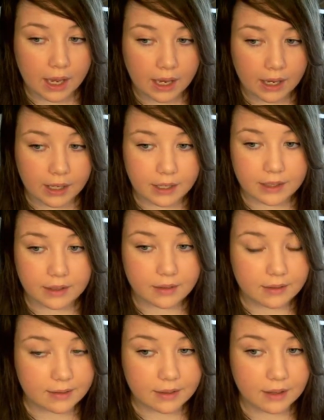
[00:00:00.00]

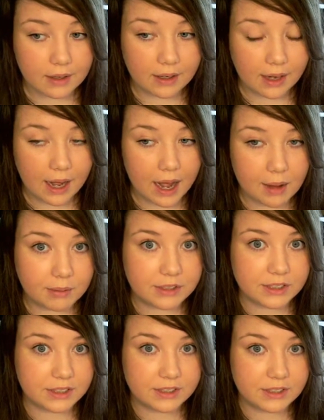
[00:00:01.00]
And I
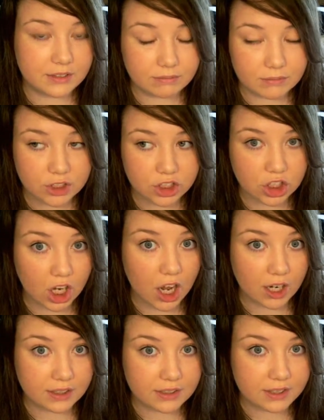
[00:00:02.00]
was just
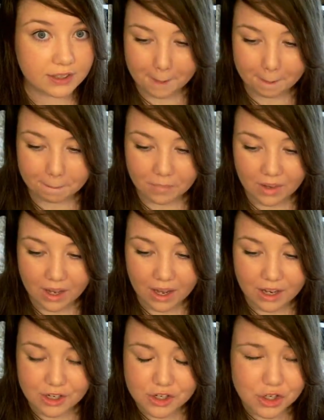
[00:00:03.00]
shocked.
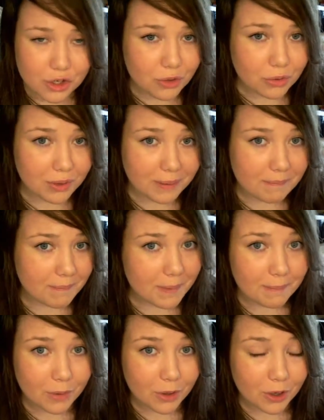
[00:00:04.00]
Do you
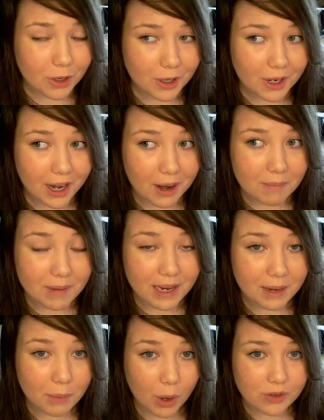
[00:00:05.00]
remember
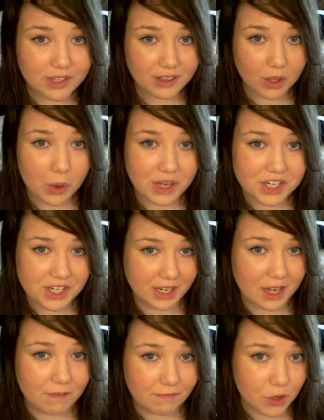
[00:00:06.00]
me posing the question
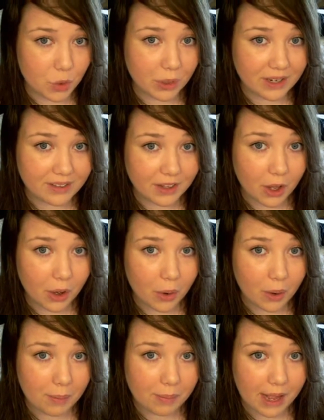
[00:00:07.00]
a few weeks
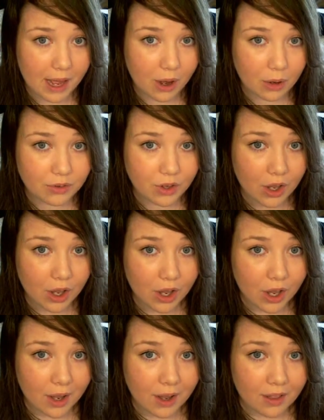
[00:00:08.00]
ago about
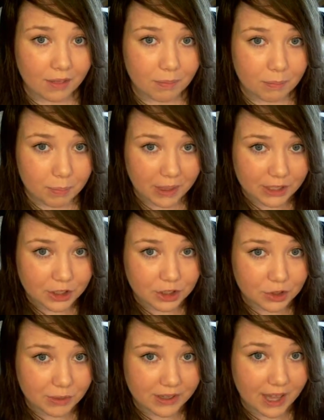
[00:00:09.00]

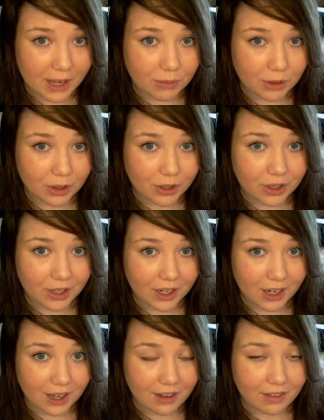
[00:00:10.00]
pictures with Edward
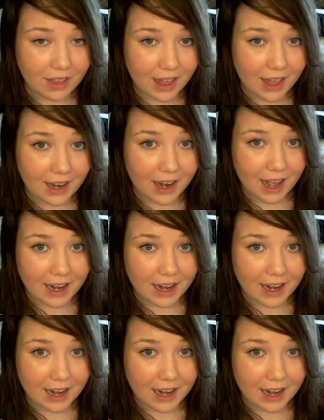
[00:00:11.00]
that